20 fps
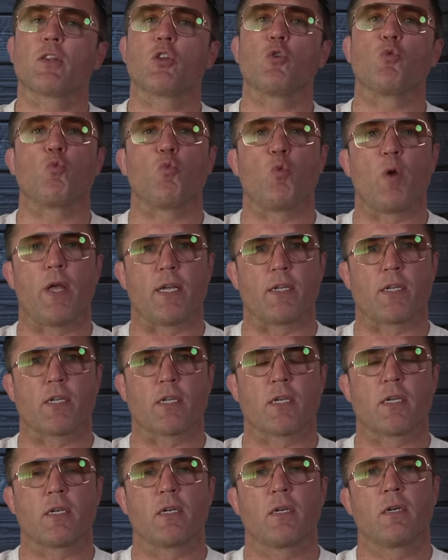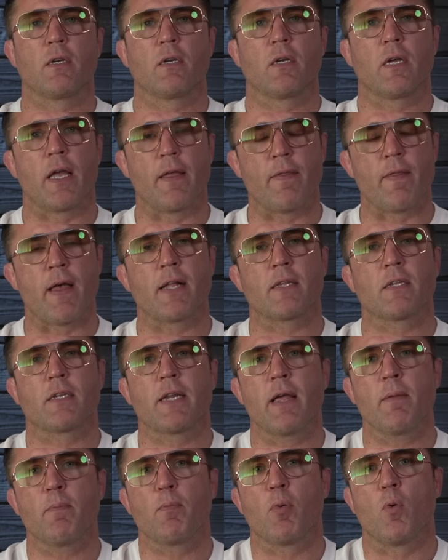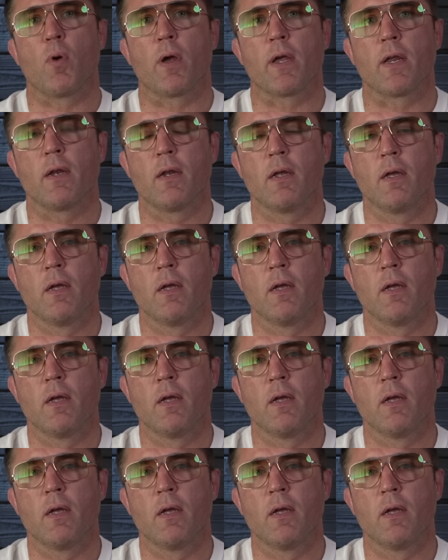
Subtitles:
the risk in that standpoint.